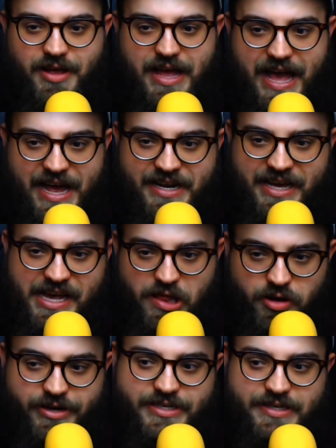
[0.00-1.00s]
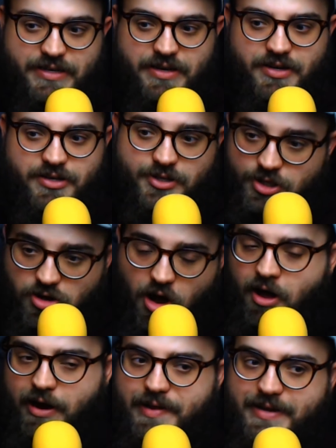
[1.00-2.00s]
And he looks
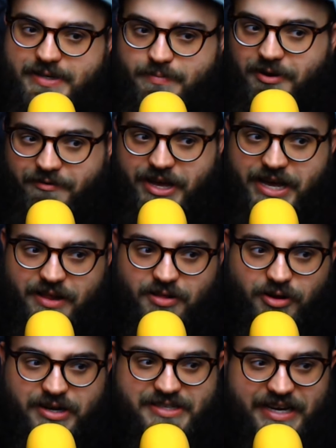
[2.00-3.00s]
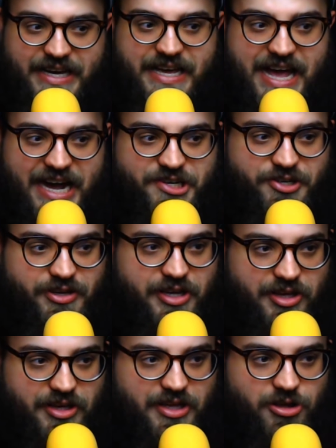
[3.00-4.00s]
strong in this movie. He looks like he actually
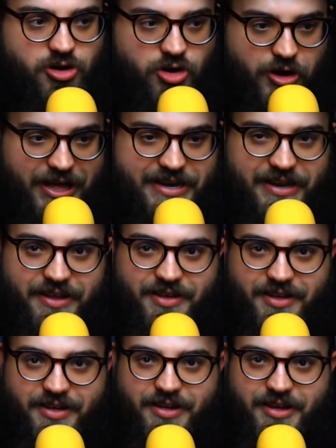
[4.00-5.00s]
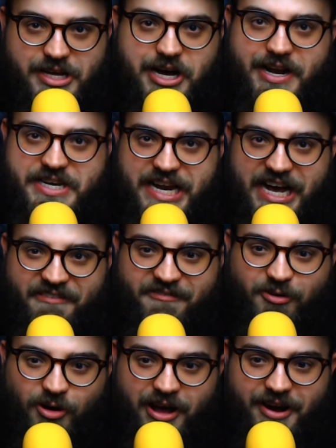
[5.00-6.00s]
could cut down
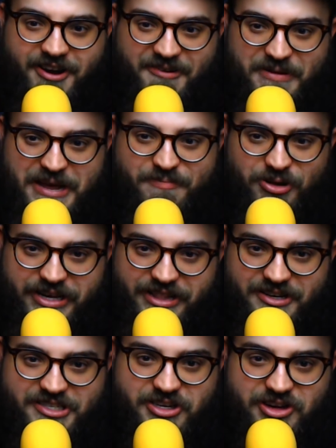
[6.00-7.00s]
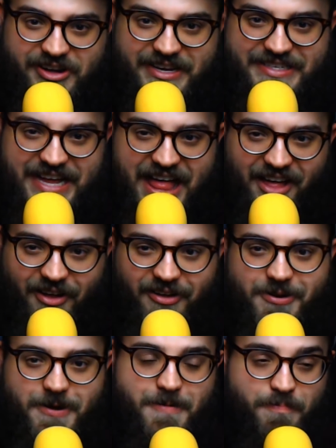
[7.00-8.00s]
400 people. He looks good as hell.
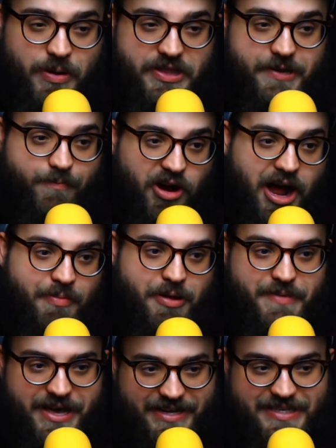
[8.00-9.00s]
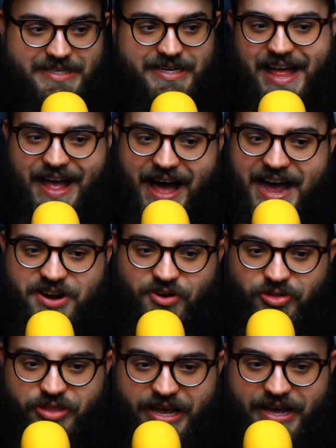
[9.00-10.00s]
But the problem is, I
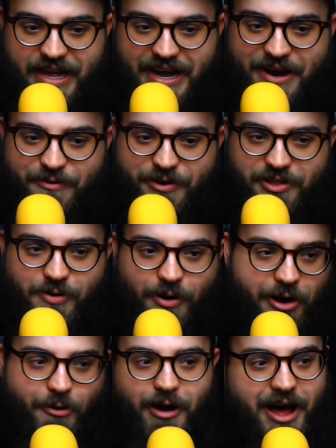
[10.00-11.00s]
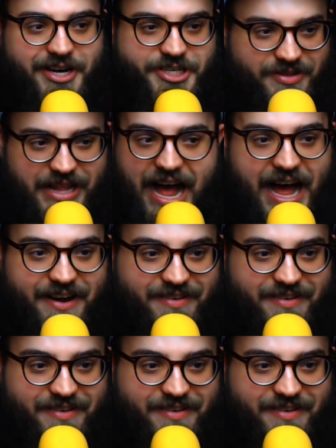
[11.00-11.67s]
don't think I really want to watch that.